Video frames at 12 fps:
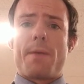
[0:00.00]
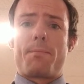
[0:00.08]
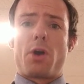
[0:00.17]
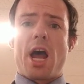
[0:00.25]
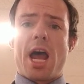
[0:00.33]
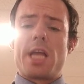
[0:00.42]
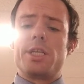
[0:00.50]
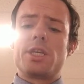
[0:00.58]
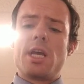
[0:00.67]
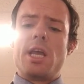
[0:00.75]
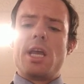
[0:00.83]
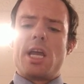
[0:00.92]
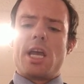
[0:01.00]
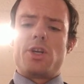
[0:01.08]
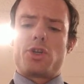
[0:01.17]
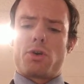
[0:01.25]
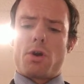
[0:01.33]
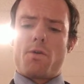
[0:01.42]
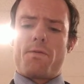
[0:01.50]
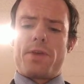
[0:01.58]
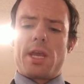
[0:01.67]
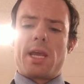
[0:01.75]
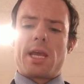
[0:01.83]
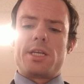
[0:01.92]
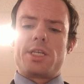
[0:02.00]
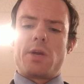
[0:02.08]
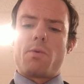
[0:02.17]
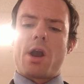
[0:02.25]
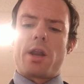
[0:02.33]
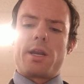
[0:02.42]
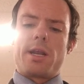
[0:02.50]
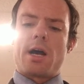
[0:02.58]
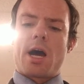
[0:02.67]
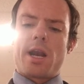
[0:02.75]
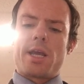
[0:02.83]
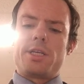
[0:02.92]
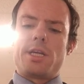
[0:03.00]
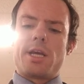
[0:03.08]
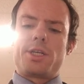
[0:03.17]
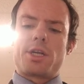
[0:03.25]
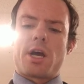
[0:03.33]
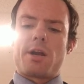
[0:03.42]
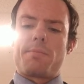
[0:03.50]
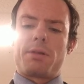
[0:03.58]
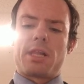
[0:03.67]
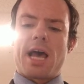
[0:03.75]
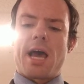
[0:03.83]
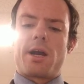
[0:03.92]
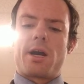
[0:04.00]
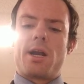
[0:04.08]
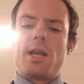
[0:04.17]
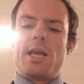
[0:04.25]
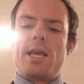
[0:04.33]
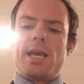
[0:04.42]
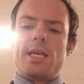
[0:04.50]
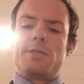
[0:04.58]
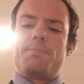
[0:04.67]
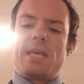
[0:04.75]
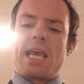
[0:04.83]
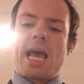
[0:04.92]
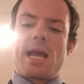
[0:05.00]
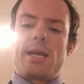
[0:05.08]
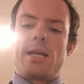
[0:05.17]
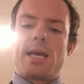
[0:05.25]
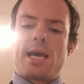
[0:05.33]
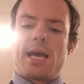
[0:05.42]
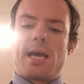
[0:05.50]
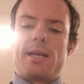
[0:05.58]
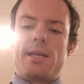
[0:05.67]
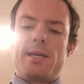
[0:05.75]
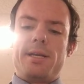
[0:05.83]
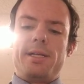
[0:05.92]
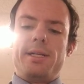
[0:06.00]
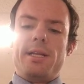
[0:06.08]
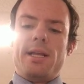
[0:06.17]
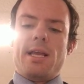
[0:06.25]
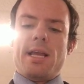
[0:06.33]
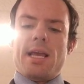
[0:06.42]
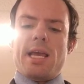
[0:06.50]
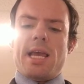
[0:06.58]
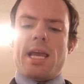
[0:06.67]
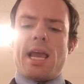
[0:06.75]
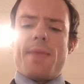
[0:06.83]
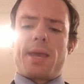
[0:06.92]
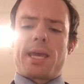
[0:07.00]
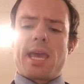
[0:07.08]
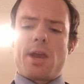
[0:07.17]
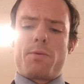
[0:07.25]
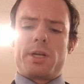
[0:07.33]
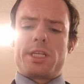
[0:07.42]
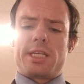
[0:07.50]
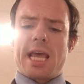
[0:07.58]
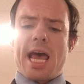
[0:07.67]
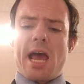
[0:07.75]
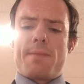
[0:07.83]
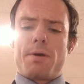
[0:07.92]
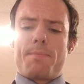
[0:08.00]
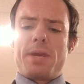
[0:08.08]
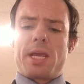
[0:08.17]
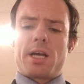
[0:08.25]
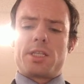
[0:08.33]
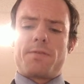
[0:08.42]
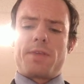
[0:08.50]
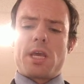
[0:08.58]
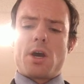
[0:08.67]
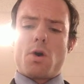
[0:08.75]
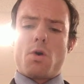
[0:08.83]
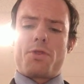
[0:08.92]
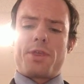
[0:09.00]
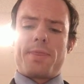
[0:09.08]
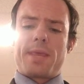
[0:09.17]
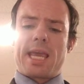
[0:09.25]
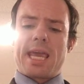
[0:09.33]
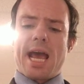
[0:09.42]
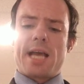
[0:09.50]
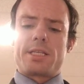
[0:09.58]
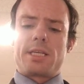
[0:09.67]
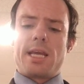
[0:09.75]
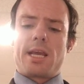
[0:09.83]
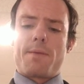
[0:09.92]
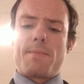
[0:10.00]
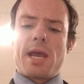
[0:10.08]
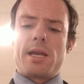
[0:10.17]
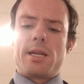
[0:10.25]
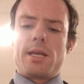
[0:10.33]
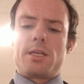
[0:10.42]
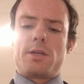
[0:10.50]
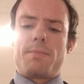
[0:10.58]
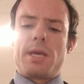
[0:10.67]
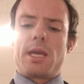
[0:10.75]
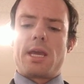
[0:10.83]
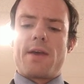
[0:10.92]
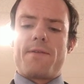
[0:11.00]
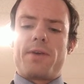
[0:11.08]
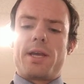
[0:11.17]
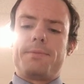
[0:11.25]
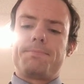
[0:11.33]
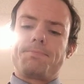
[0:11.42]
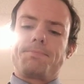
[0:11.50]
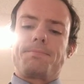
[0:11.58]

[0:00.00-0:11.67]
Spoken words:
prize and trophy, and she wanted it on a dish, on a platter, his beheaded head. And the king was sad, but because of the oath and the guest, he commanded it to be given.